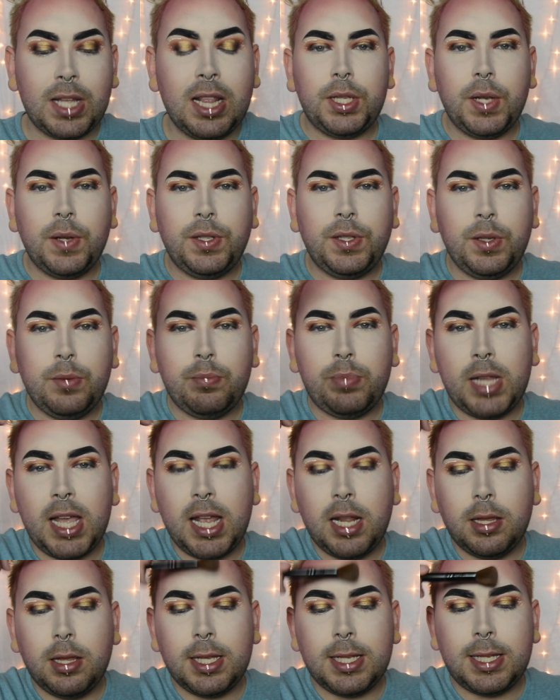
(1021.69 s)
And so to
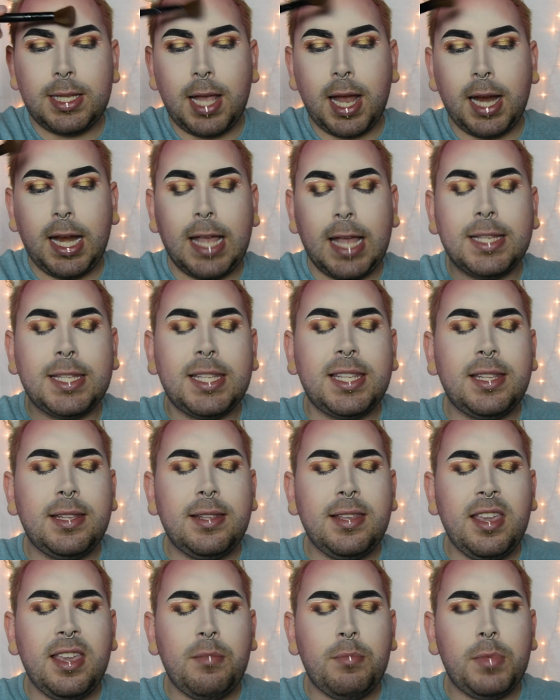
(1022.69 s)
blend this line as
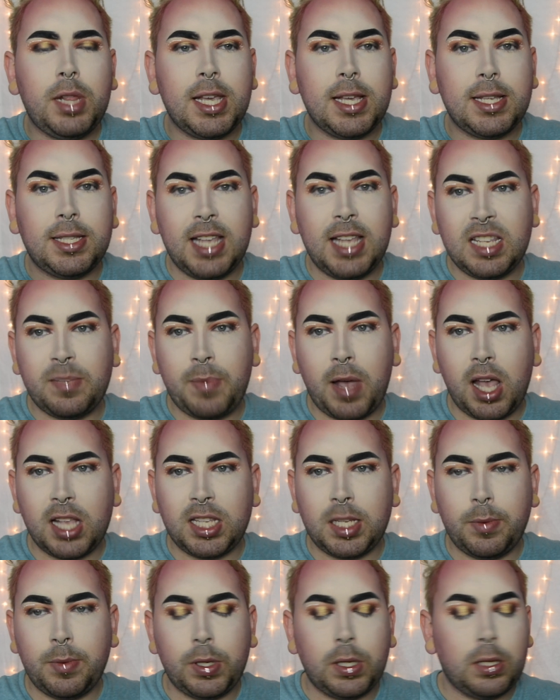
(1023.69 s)
seamless as
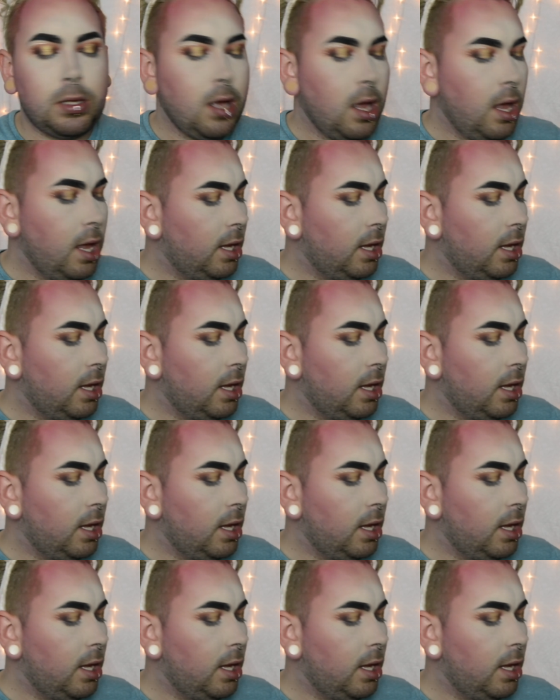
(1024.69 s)
possible,